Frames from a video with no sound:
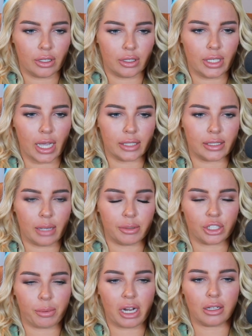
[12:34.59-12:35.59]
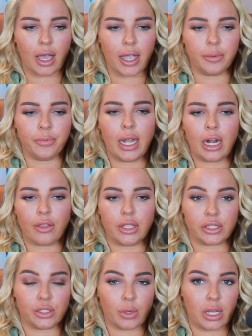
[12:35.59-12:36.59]
Yeah, damage repair line. And now
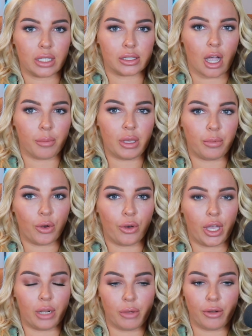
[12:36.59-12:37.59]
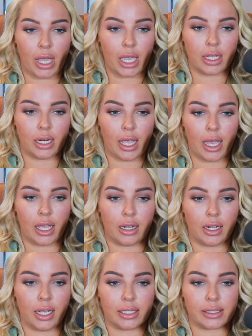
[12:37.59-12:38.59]
this is one of the top people in Monat.
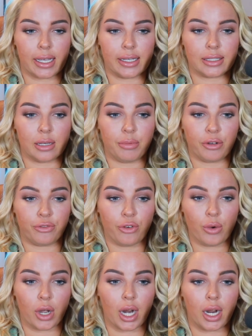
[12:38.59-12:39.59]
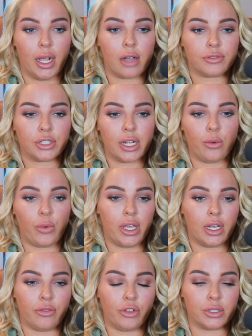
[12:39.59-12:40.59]
And it says, before, after a
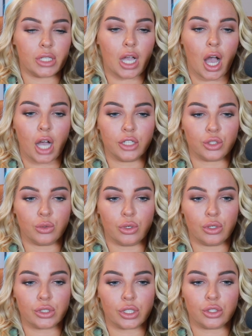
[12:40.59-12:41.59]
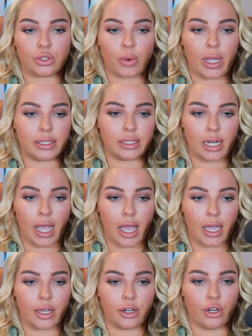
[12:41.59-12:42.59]
week of using hot tools twice a
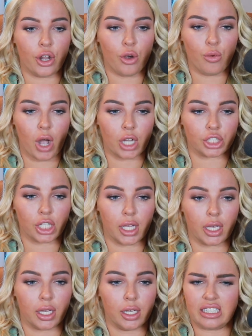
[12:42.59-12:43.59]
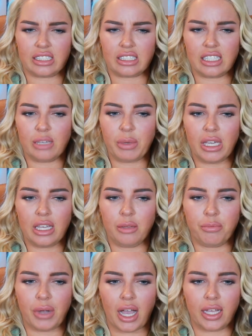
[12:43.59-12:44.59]
day, no washing, sleeping
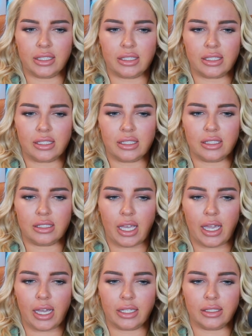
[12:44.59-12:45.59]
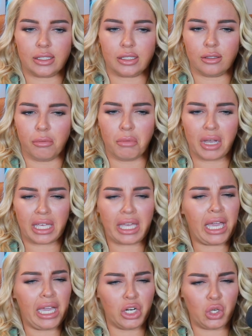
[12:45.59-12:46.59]
in buns, and
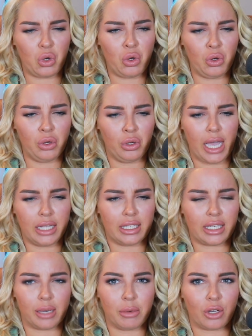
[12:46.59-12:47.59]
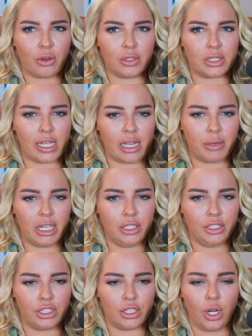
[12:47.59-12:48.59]
mechanical and chemical
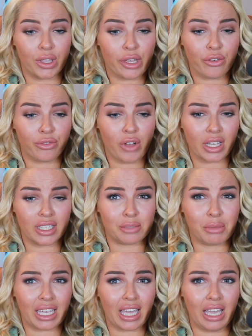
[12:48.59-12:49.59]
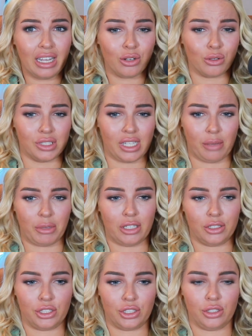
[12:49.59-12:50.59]
damage. What the fuck is mechanical
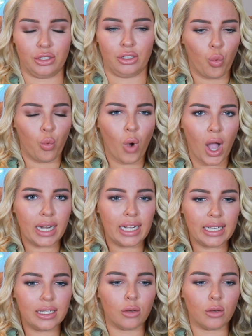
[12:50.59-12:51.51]
damage? What